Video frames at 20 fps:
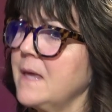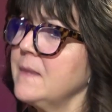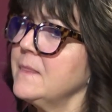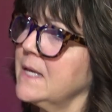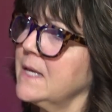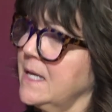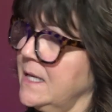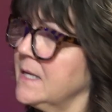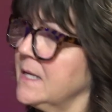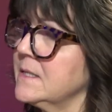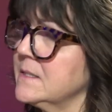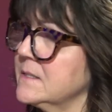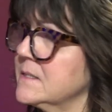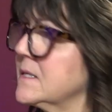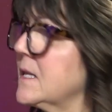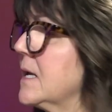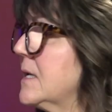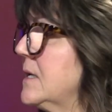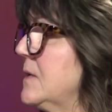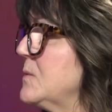the kids,
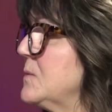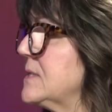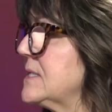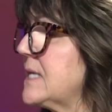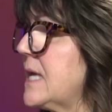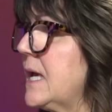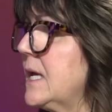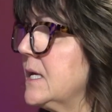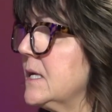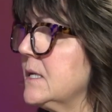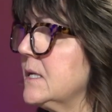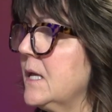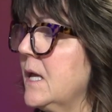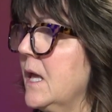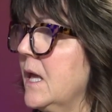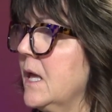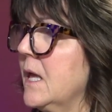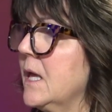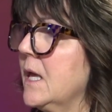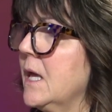like he was saying,
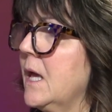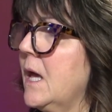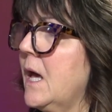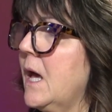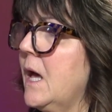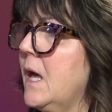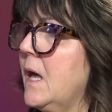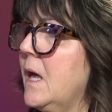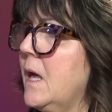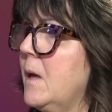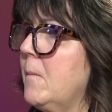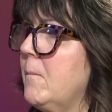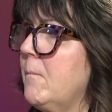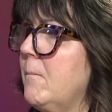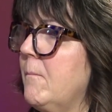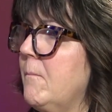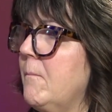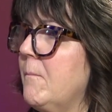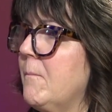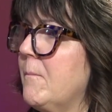
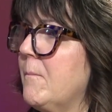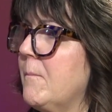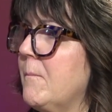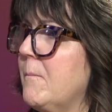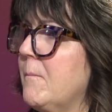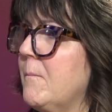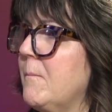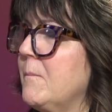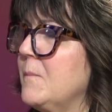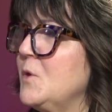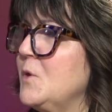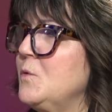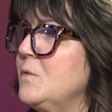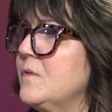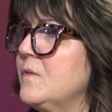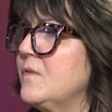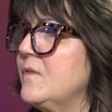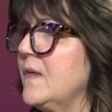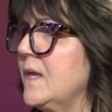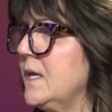you
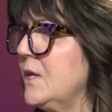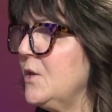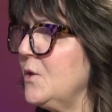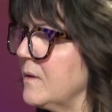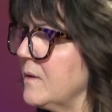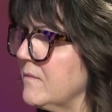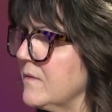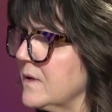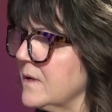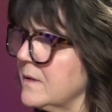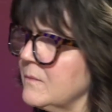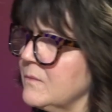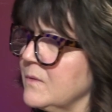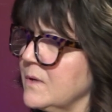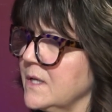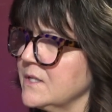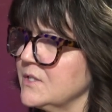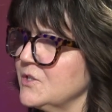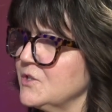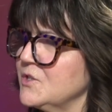think you have a good
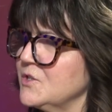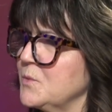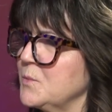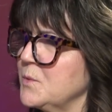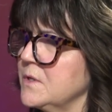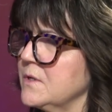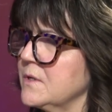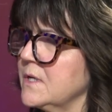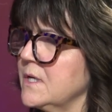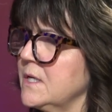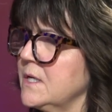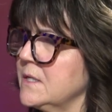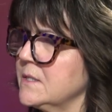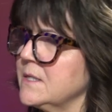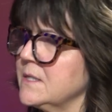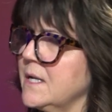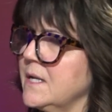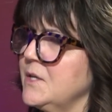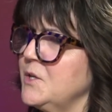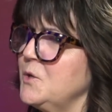relationship with your kids,
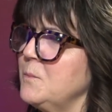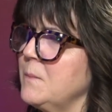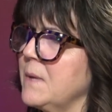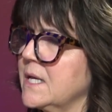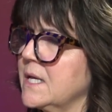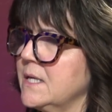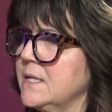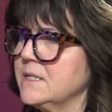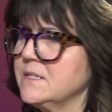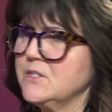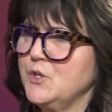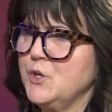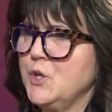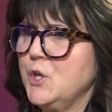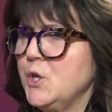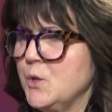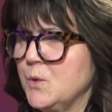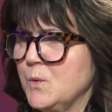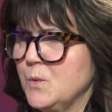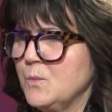and I knew my kids
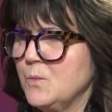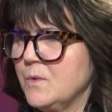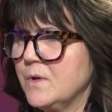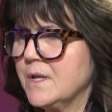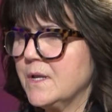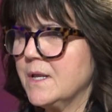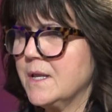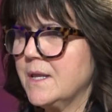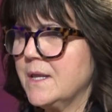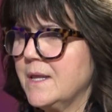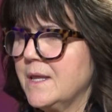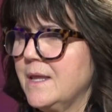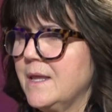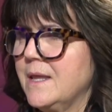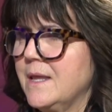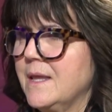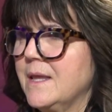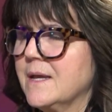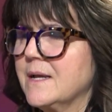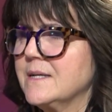knew
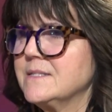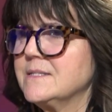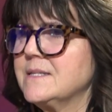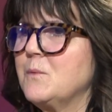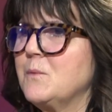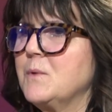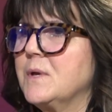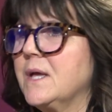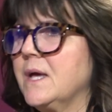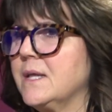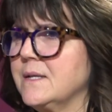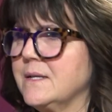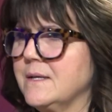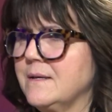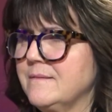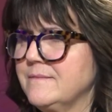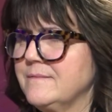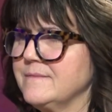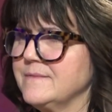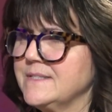because they would kind
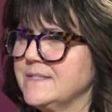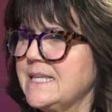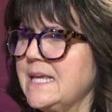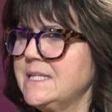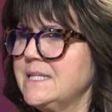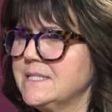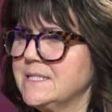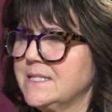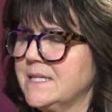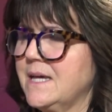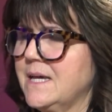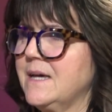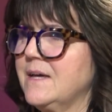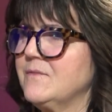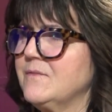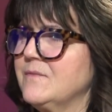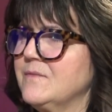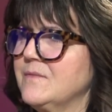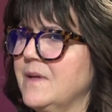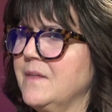of say
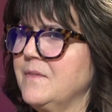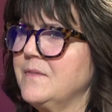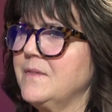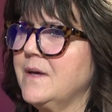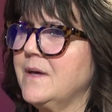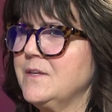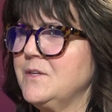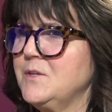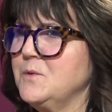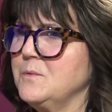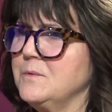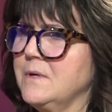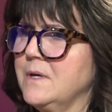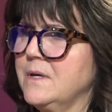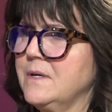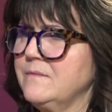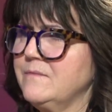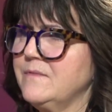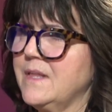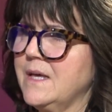stuff. I thought you
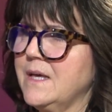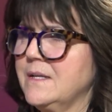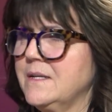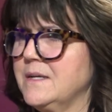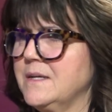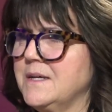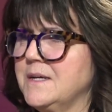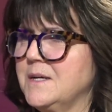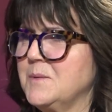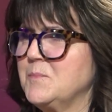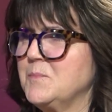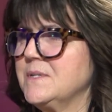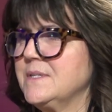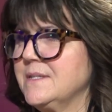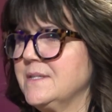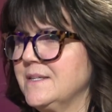gave that up, and